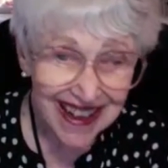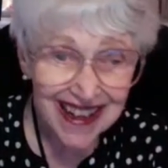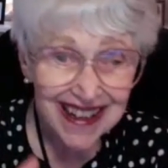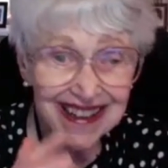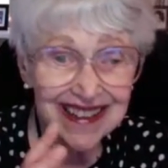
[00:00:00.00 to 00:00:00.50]

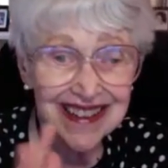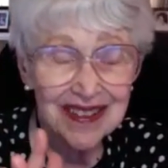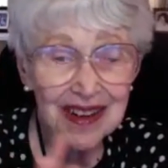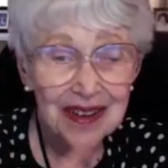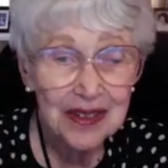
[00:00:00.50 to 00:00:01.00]
And
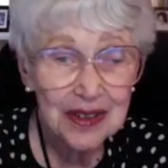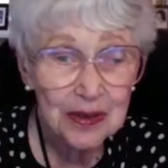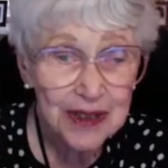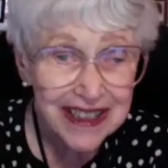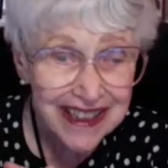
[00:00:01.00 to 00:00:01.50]

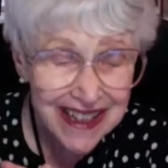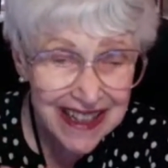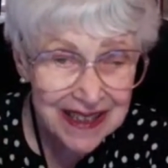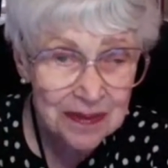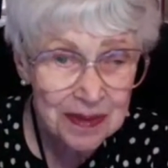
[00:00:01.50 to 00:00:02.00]
we
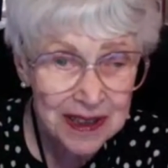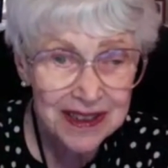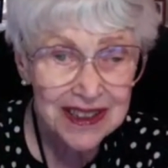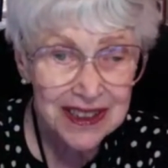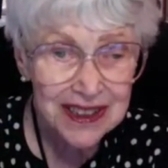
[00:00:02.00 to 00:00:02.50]
can
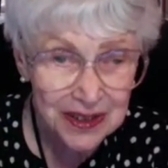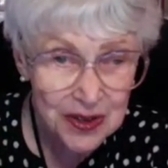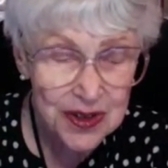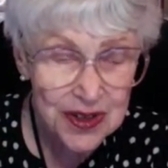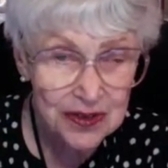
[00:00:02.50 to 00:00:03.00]
build
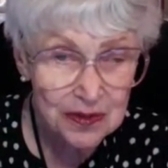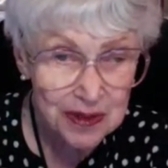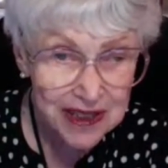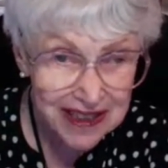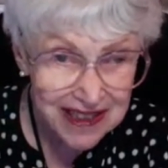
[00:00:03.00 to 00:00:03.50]
cultures of
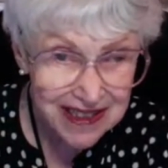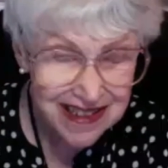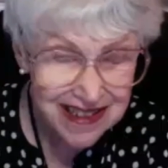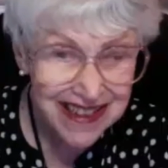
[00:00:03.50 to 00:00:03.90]
peace